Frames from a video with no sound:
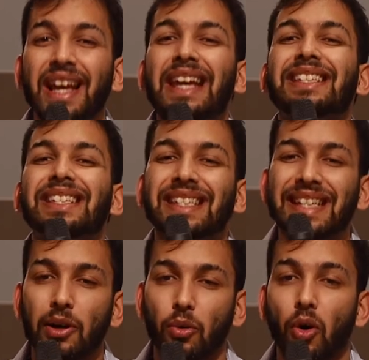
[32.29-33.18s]
is
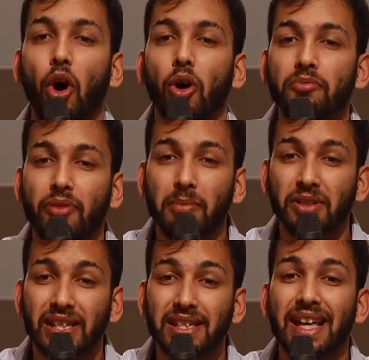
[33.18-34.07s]
still on
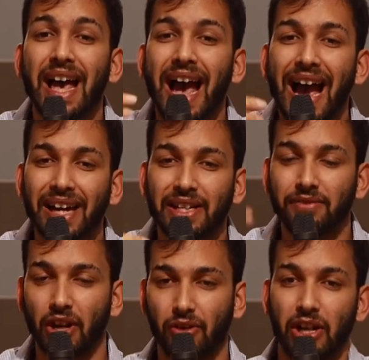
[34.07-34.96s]
premises Active
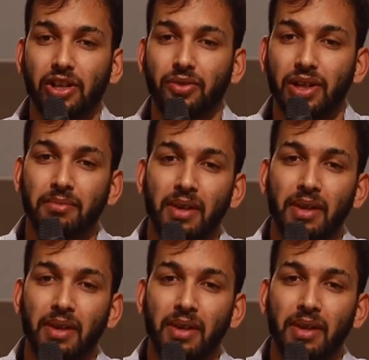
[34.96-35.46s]
Directory.